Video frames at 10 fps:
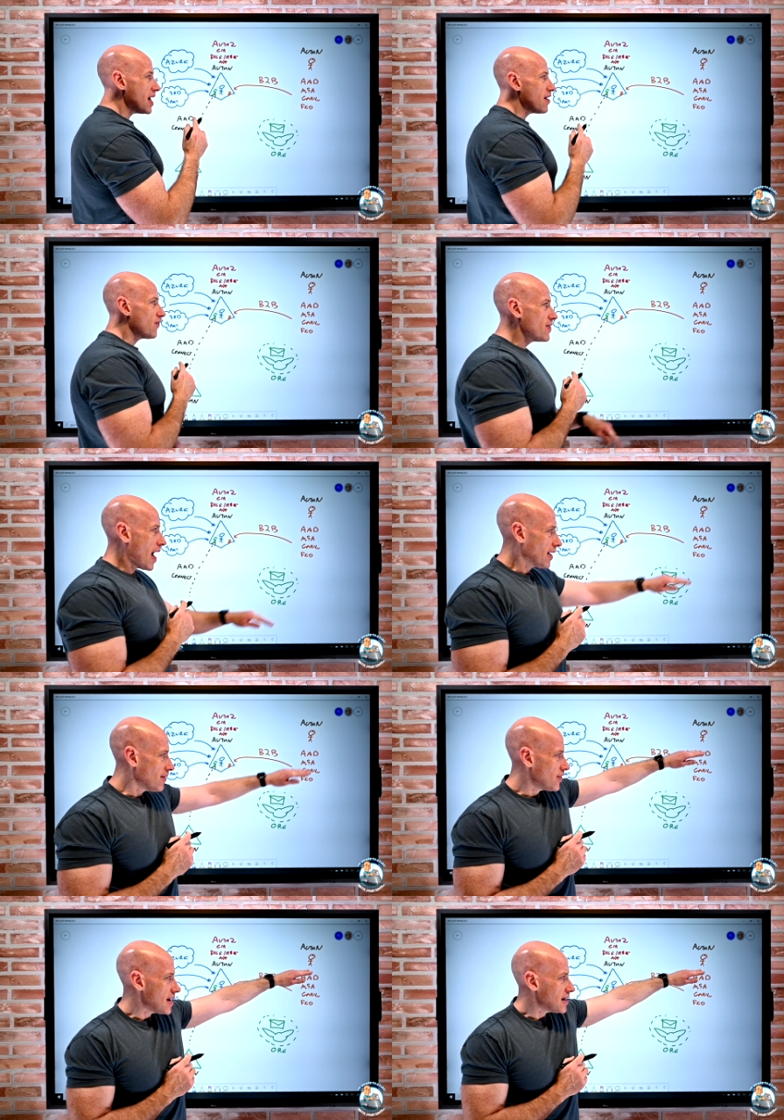if none
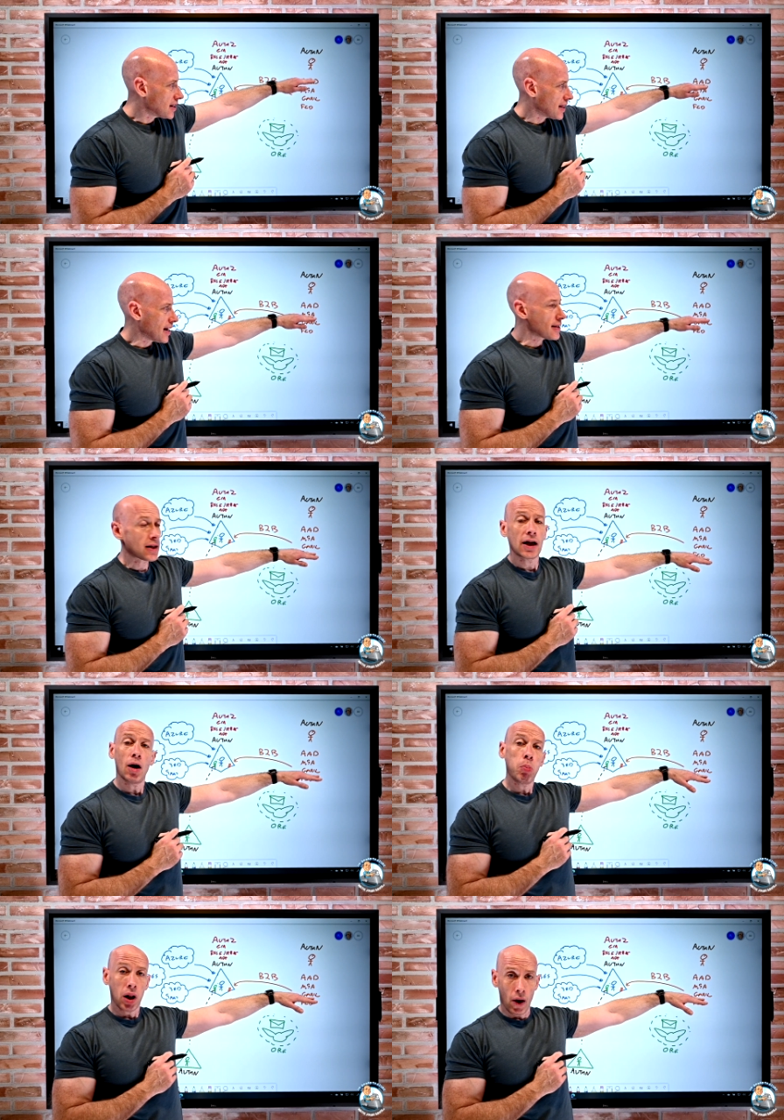of these things can
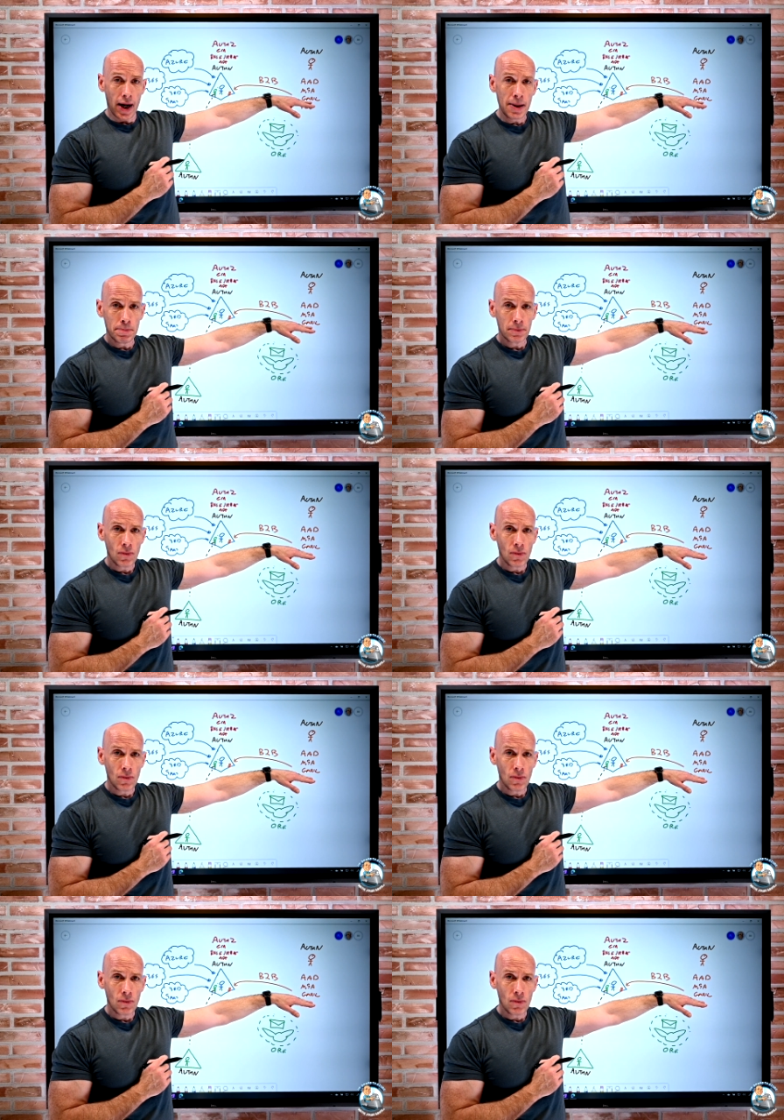apply,